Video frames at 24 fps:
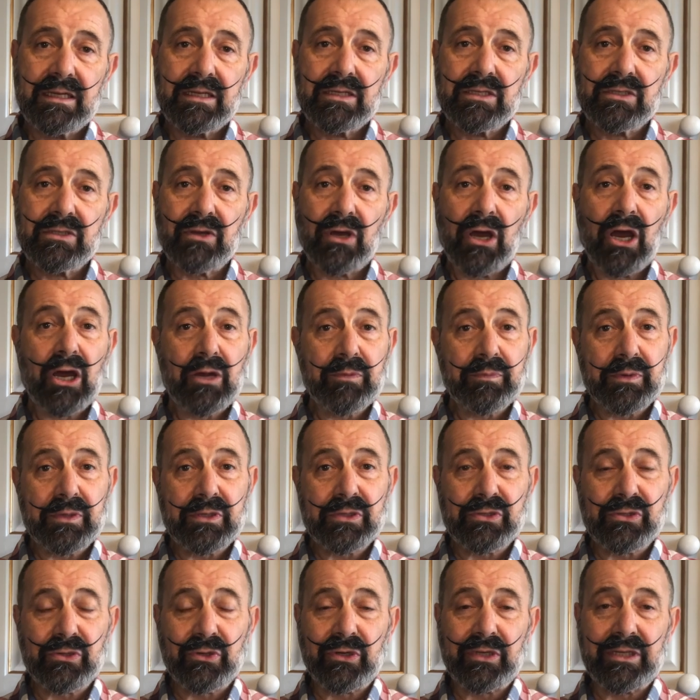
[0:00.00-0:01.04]
So I hope you
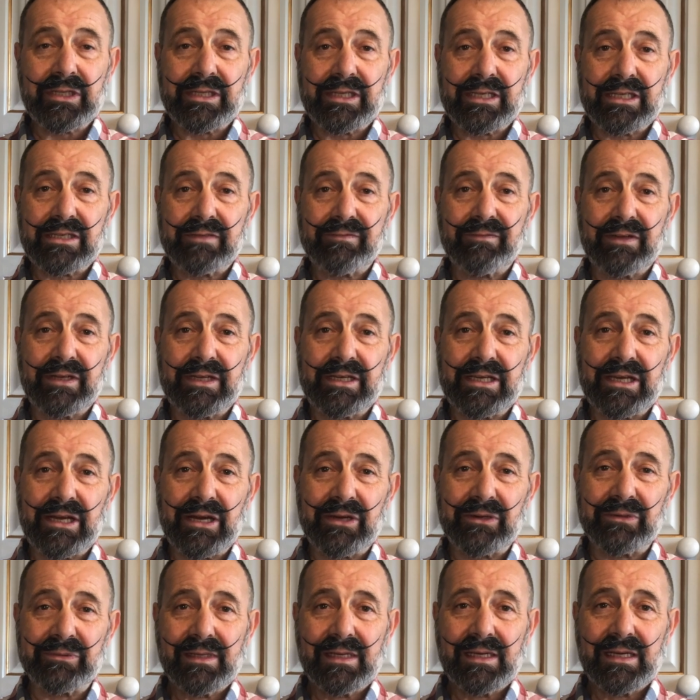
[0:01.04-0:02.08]
enjoyed this
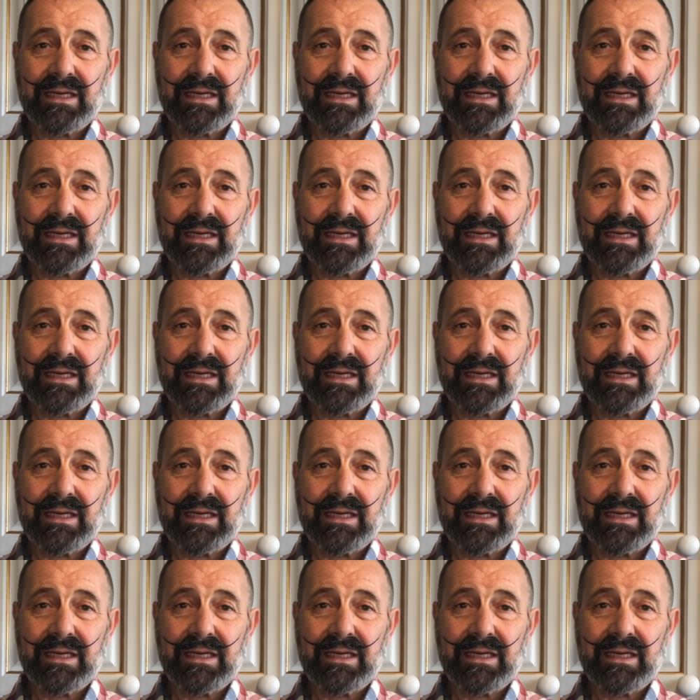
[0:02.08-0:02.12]
video.